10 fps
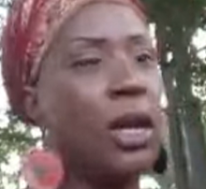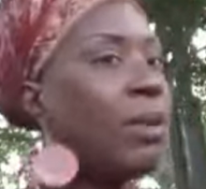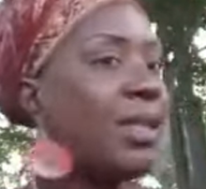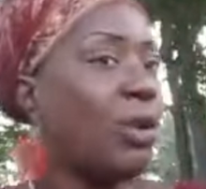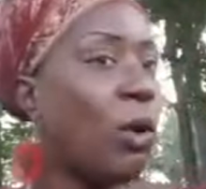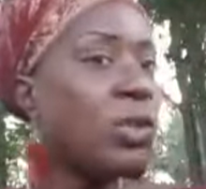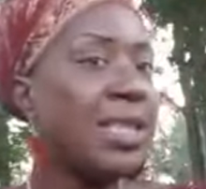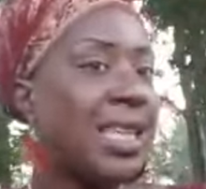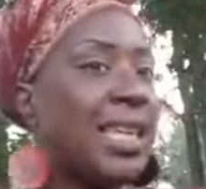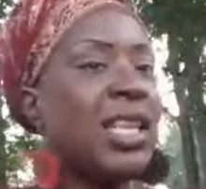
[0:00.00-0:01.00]
But those
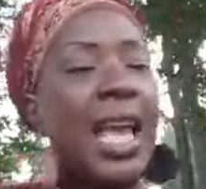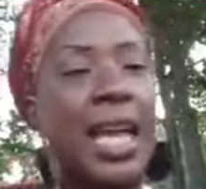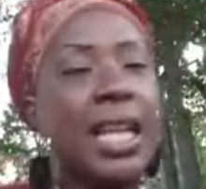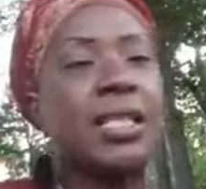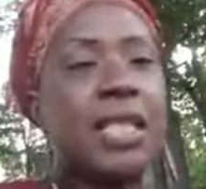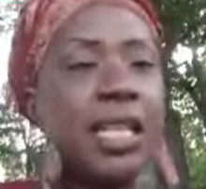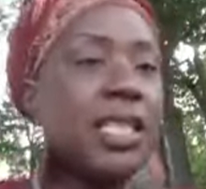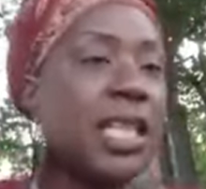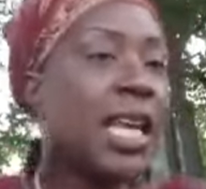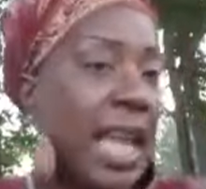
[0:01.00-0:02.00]
things can't
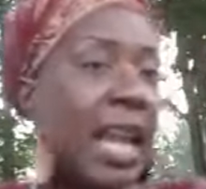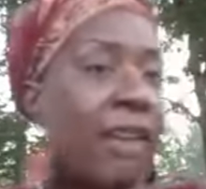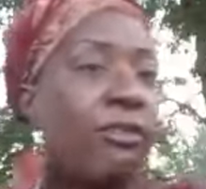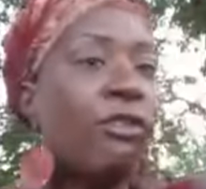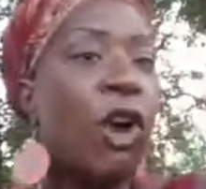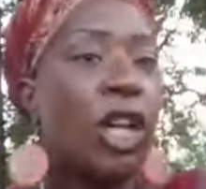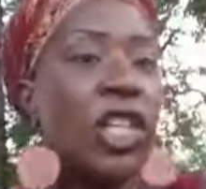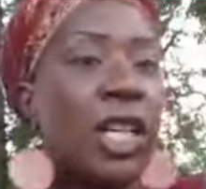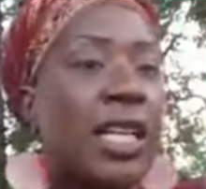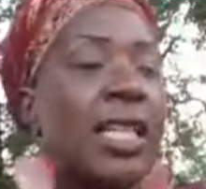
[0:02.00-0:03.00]
exist in a
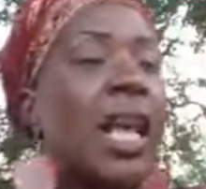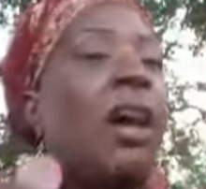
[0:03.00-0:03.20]
fraudulent,